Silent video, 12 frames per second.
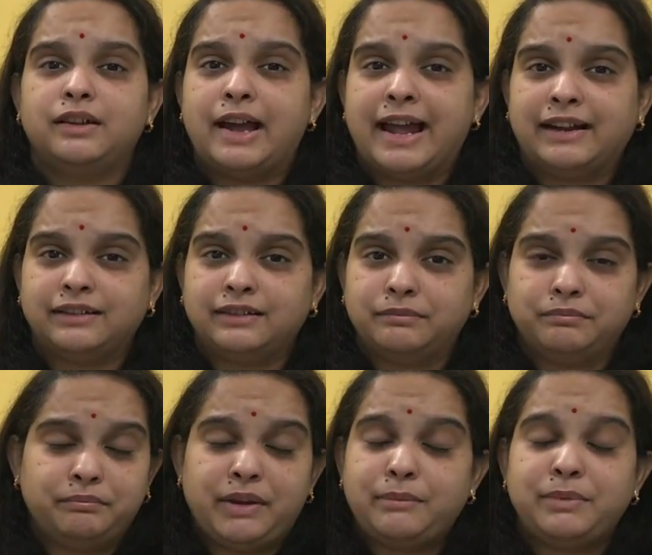
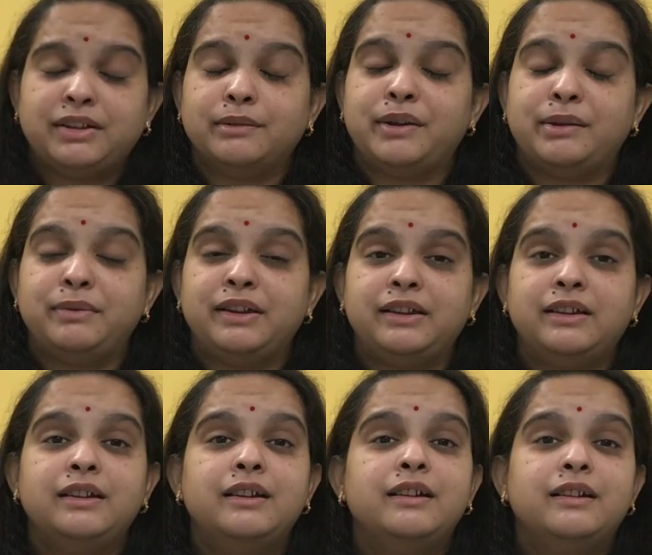and maybe the
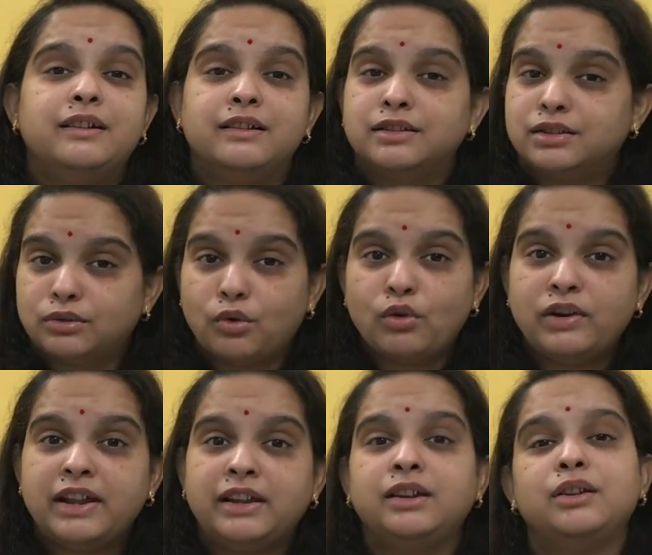baby is
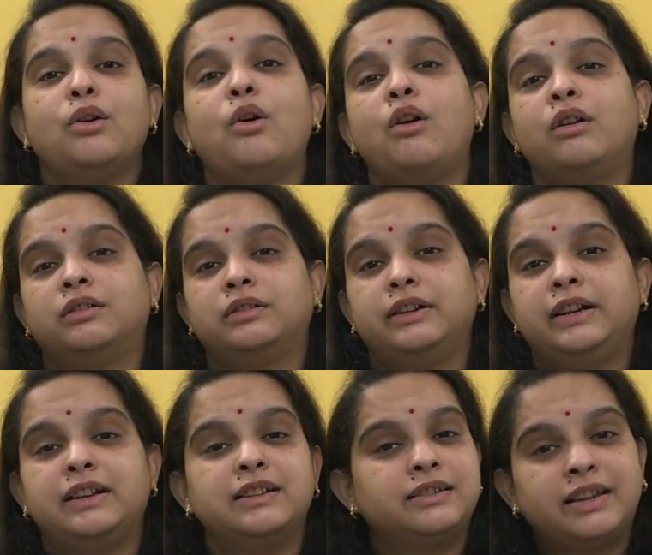rolling or
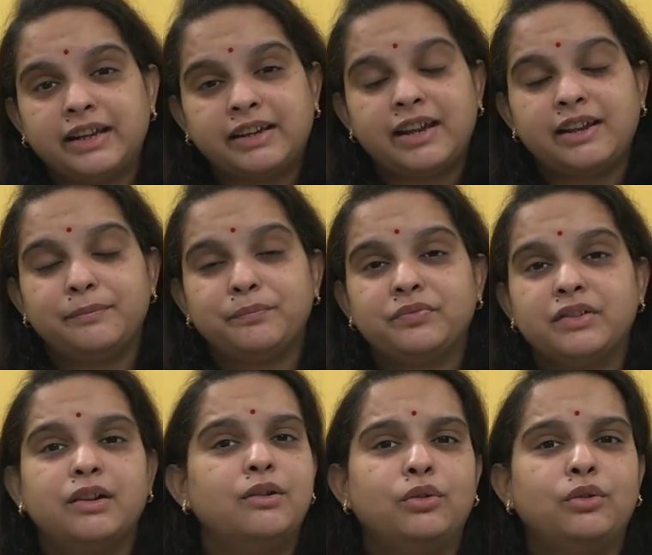it is kicking.